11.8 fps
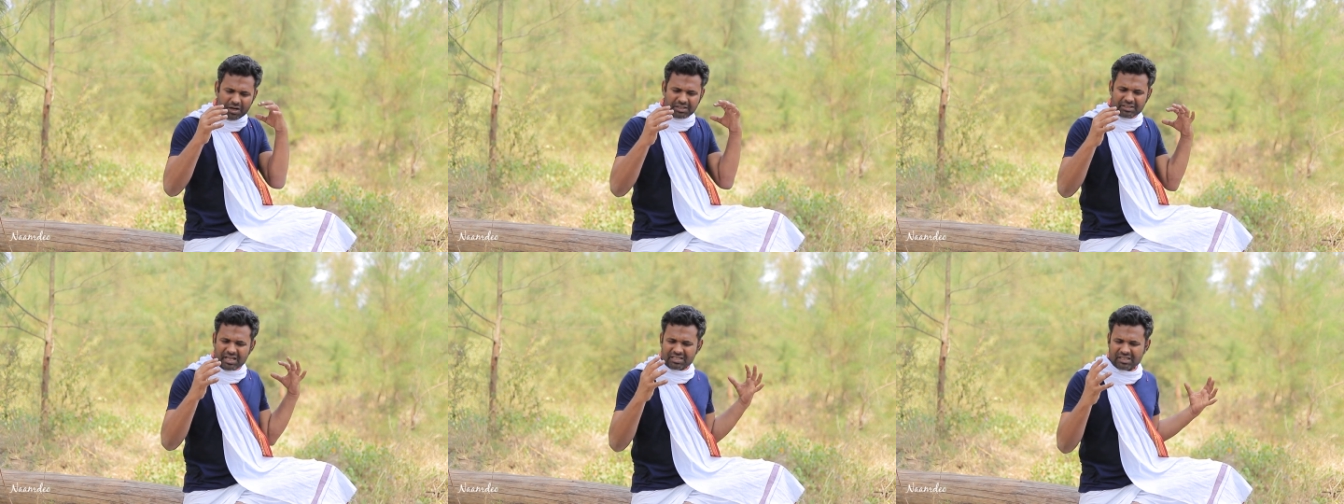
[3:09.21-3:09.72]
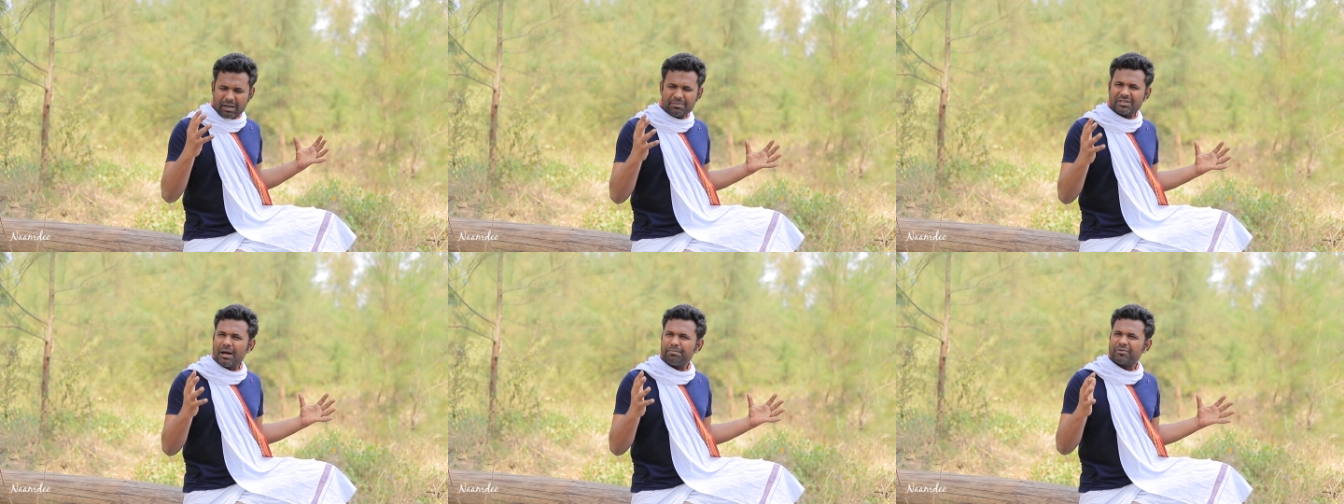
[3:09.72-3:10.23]
what just
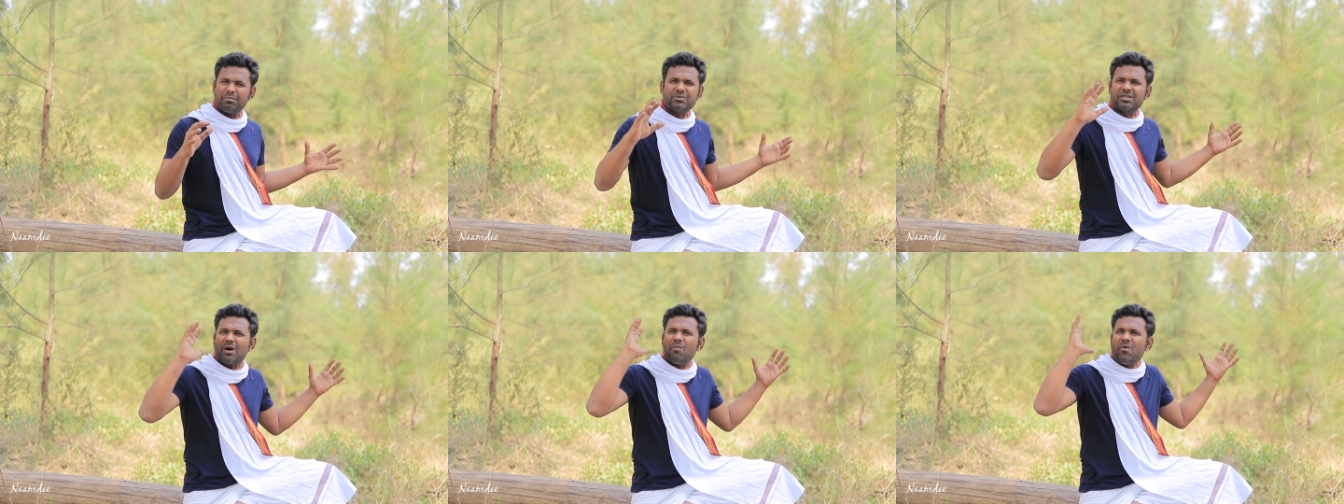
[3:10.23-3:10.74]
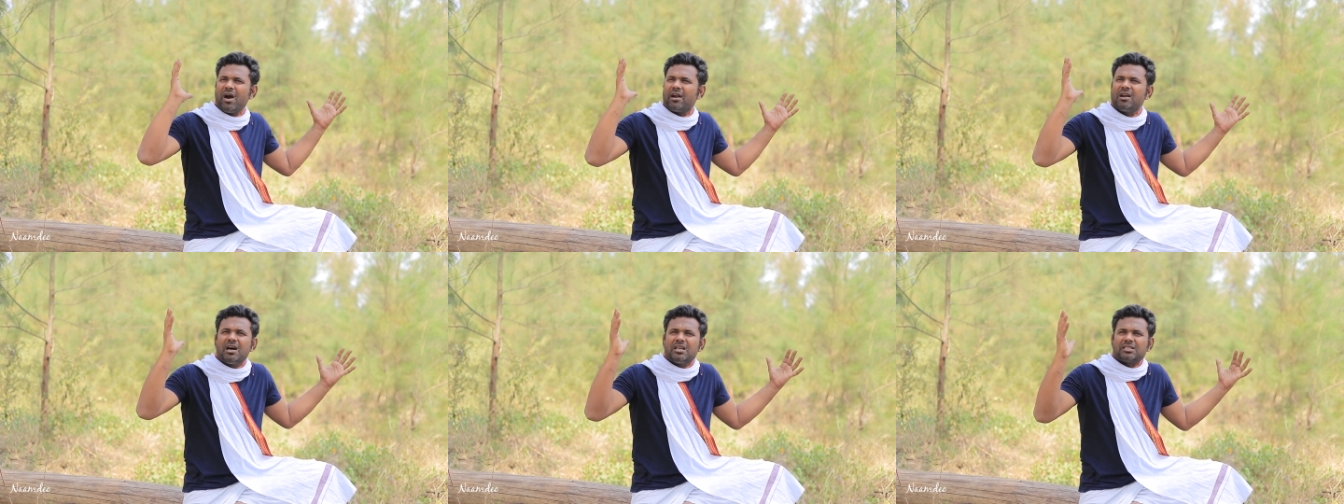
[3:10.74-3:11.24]
comes up from
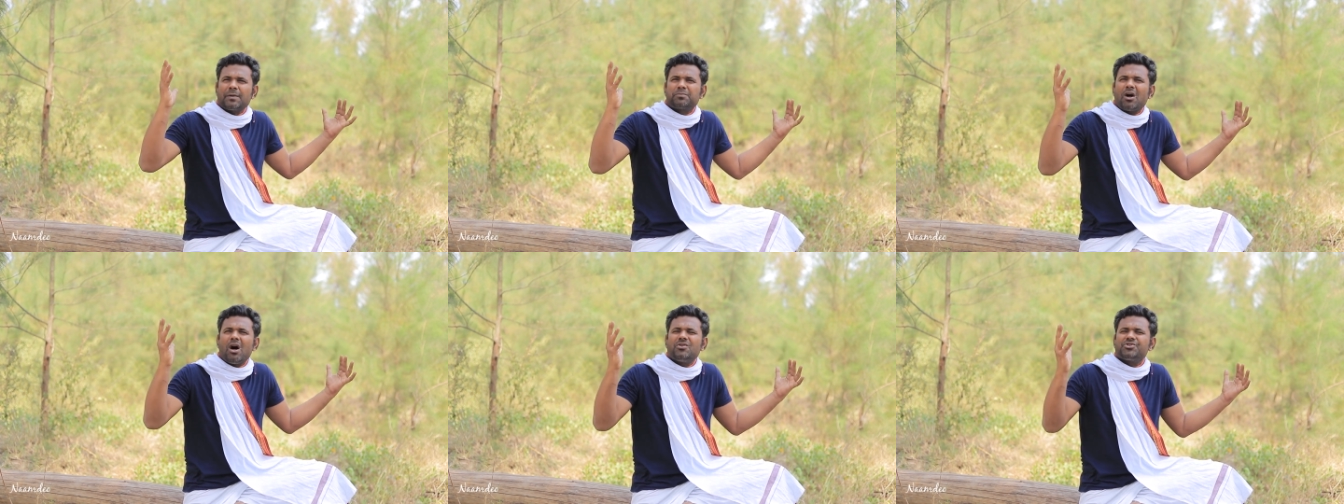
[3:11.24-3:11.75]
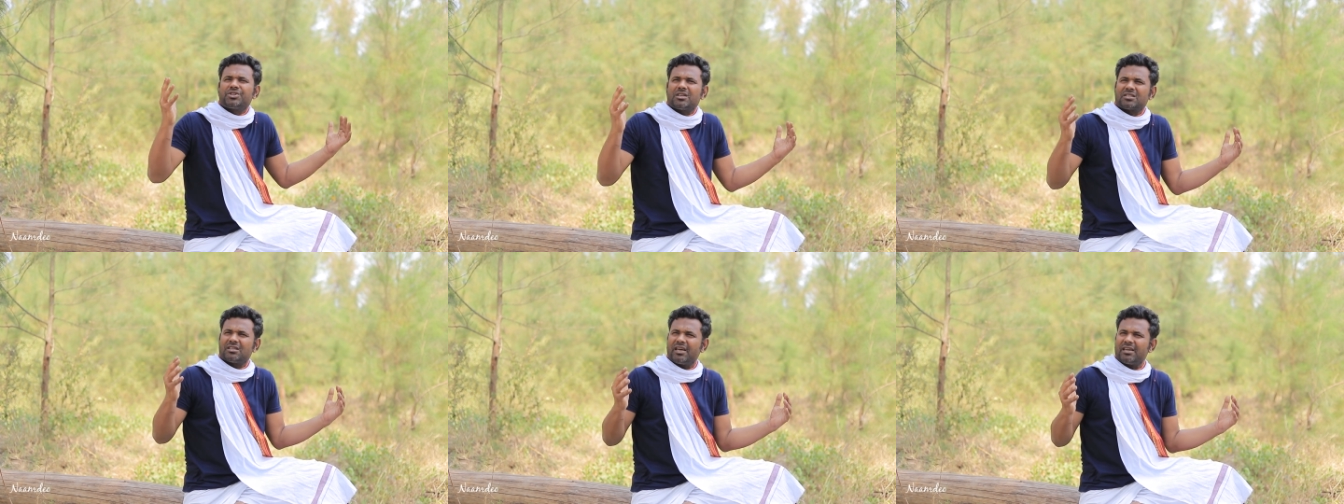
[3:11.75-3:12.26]
somewhere
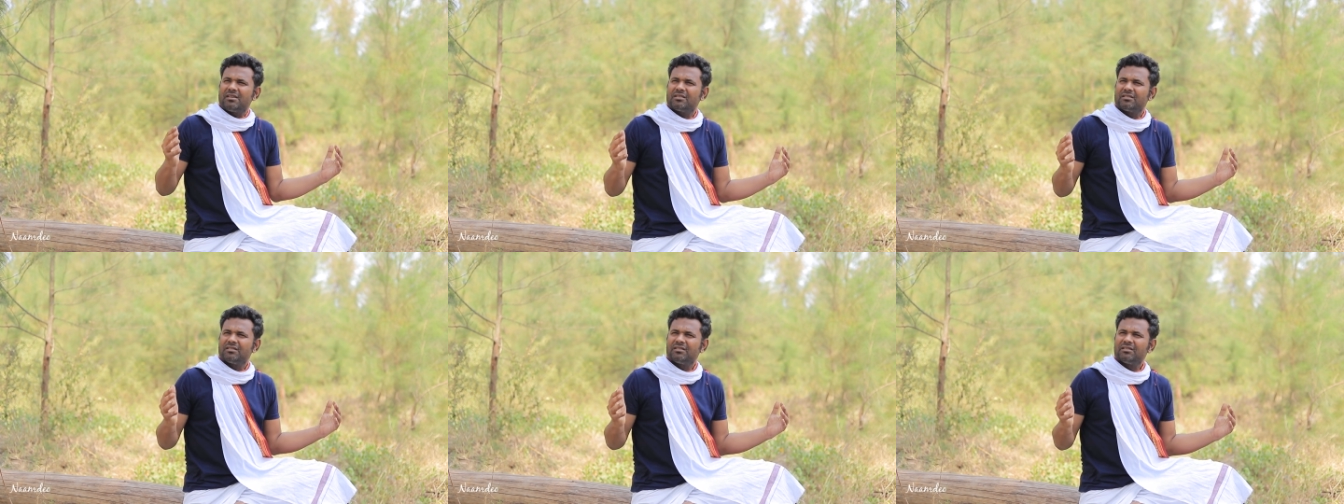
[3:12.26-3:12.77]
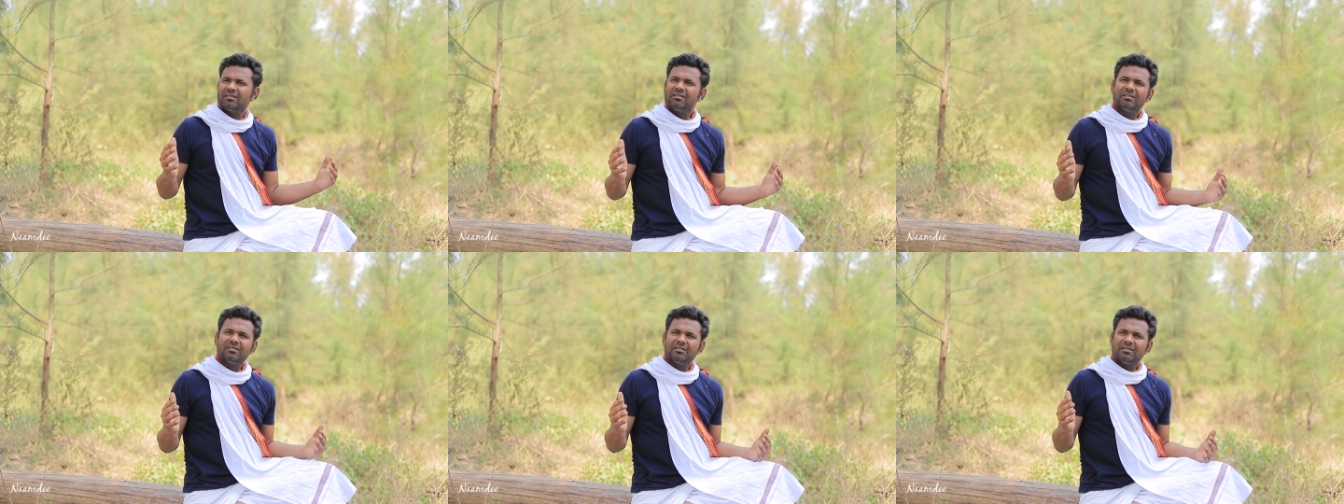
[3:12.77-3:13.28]
subconsciously.
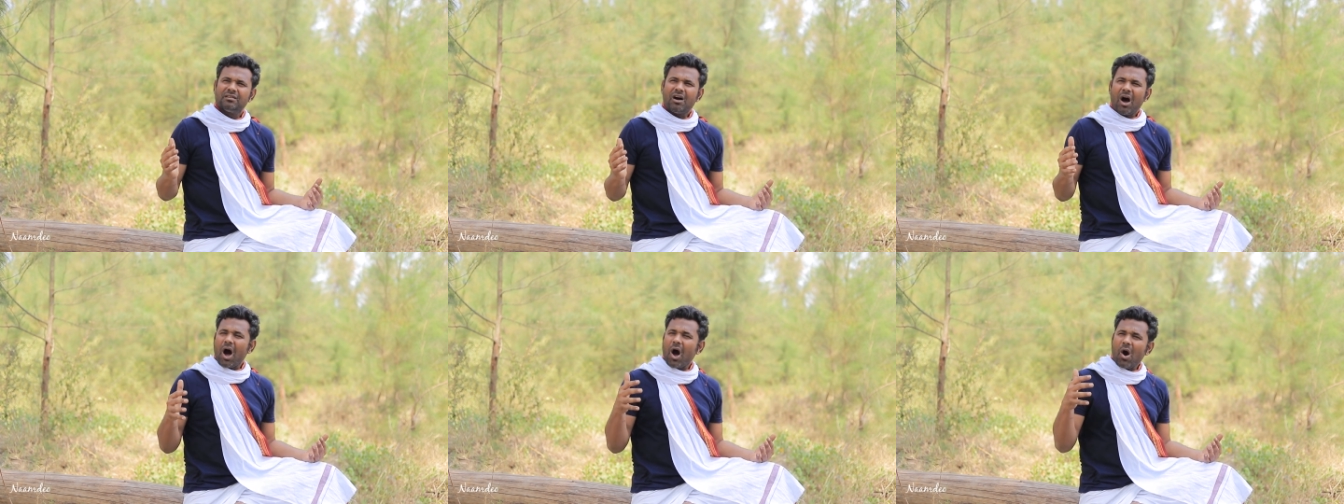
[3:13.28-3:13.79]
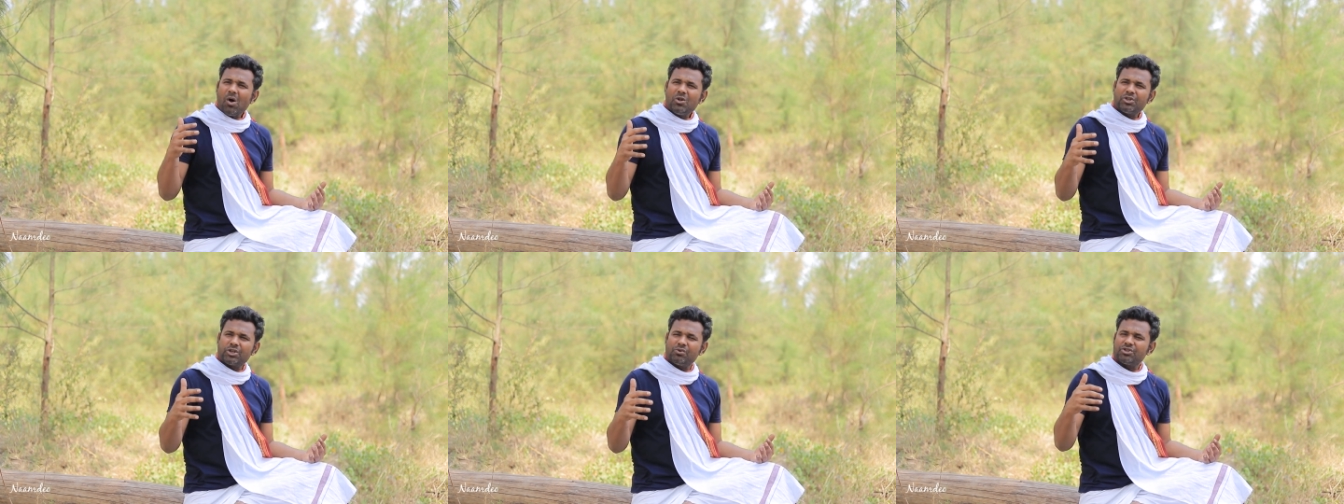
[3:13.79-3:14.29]

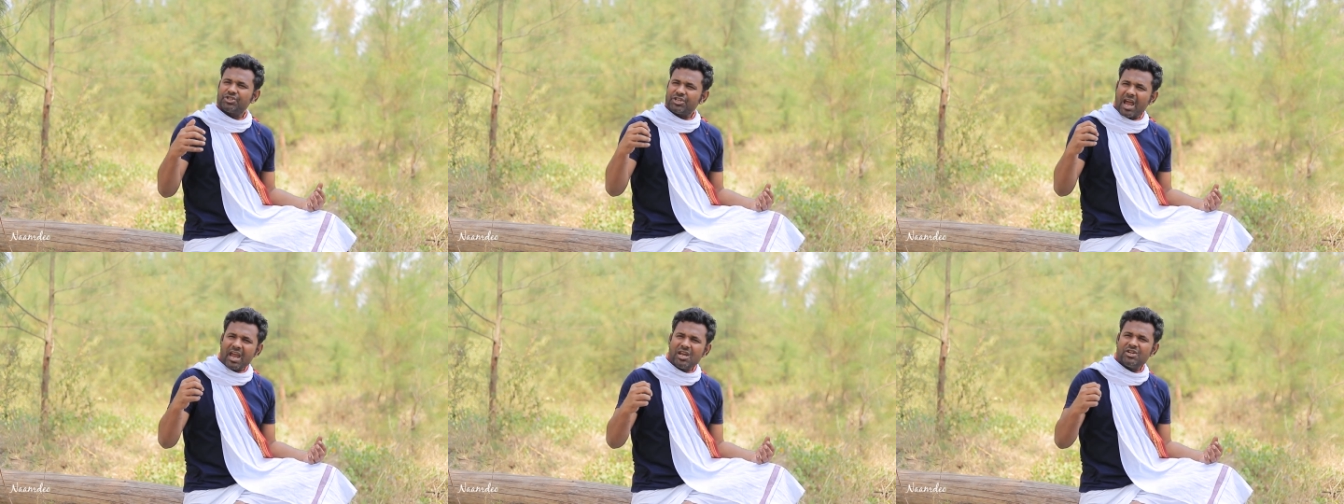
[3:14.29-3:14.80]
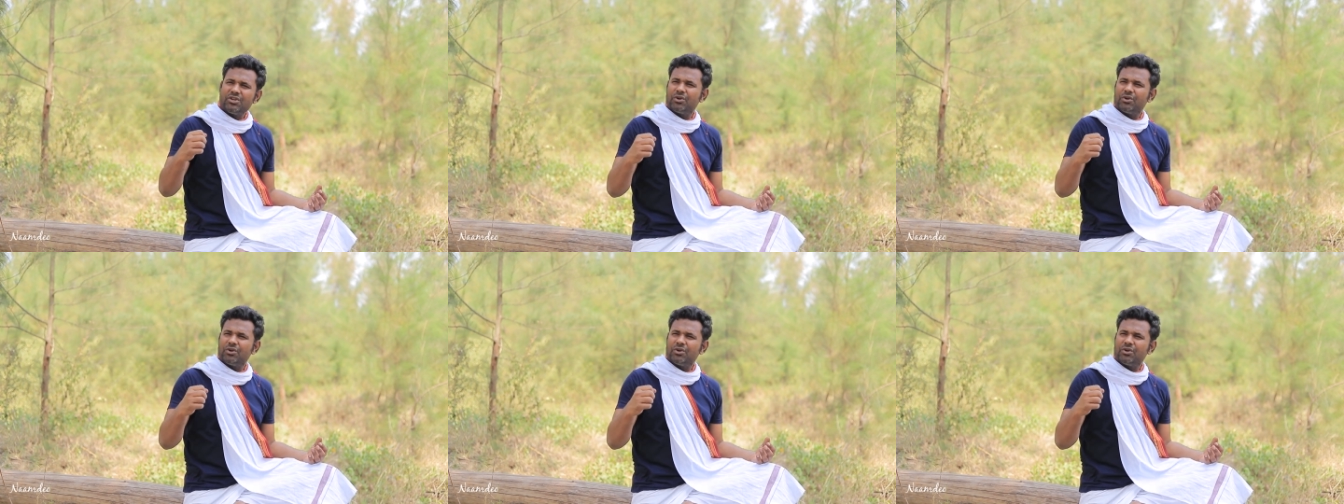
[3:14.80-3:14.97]
Hold you, chain